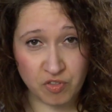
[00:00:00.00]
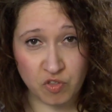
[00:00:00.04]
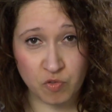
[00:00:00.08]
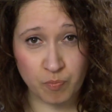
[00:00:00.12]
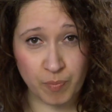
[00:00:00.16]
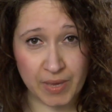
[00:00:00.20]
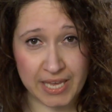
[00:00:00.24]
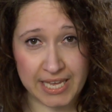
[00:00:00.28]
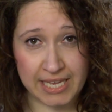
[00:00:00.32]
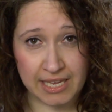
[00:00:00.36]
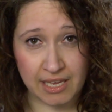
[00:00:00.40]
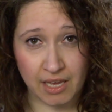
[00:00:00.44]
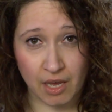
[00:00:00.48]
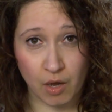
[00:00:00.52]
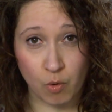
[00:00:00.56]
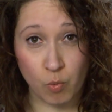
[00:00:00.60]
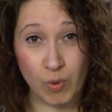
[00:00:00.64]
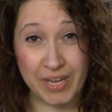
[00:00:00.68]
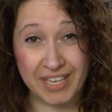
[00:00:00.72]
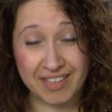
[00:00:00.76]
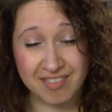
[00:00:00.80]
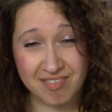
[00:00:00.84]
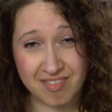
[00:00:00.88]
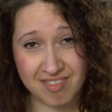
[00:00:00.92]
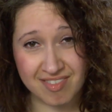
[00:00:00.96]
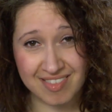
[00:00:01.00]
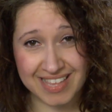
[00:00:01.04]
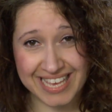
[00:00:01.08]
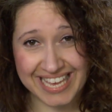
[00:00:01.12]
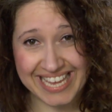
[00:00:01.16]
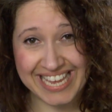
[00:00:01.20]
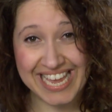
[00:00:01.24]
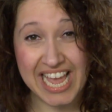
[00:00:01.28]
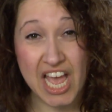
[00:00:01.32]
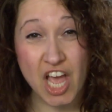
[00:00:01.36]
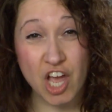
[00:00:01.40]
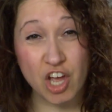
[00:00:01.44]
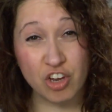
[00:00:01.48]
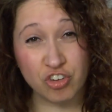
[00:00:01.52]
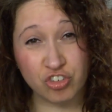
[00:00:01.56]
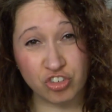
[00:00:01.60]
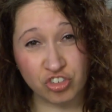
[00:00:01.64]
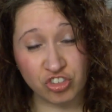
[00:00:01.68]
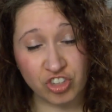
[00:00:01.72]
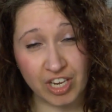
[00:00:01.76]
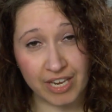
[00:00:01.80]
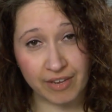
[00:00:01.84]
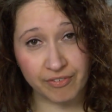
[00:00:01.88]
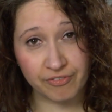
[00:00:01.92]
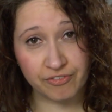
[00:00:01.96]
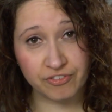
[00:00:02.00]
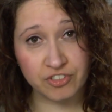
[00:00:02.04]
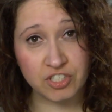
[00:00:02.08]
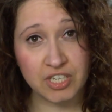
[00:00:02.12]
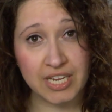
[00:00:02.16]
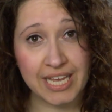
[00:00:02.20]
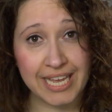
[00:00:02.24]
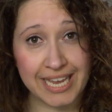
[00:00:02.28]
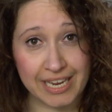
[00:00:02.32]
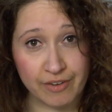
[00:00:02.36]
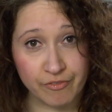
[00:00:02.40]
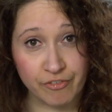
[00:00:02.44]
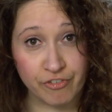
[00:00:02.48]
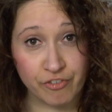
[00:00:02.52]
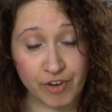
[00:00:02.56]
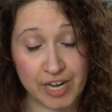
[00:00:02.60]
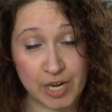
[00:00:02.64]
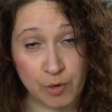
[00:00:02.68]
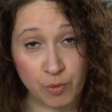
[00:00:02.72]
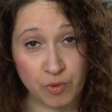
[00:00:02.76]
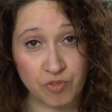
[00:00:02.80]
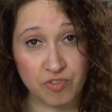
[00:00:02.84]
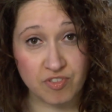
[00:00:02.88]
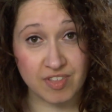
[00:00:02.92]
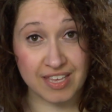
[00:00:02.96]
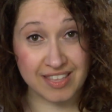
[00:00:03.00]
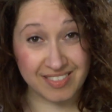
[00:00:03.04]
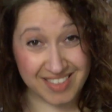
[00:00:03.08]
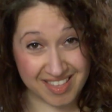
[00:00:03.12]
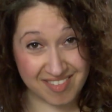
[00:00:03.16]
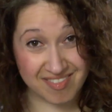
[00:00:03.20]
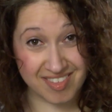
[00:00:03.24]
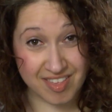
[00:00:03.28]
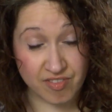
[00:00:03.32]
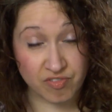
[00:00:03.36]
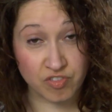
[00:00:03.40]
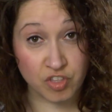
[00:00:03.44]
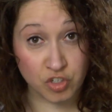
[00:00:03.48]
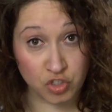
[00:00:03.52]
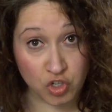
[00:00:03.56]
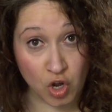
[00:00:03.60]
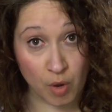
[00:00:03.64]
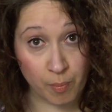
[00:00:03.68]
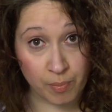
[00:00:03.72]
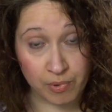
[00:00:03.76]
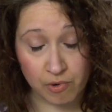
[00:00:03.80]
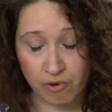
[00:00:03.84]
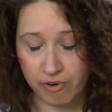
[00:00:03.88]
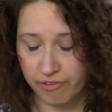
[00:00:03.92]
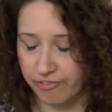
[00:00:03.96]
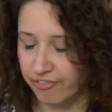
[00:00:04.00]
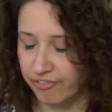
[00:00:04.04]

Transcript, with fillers: the speaker. We can see a shift in frequency. This is the Doppler